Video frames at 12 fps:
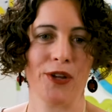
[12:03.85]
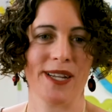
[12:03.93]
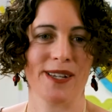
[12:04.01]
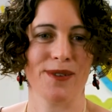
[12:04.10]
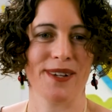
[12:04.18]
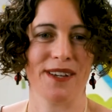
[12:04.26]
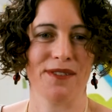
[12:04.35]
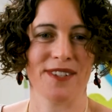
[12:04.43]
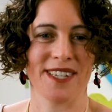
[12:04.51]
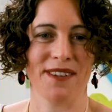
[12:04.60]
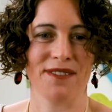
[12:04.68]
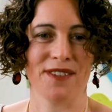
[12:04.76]
little gift to
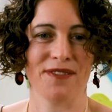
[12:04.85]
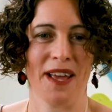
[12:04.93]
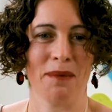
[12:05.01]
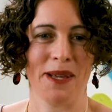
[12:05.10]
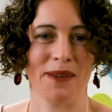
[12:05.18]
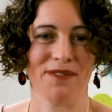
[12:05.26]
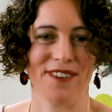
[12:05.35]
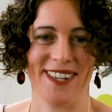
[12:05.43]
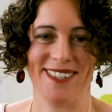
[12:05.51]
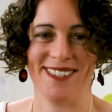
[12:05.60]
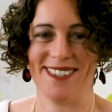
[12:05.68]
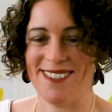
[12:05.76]
give to family and friends.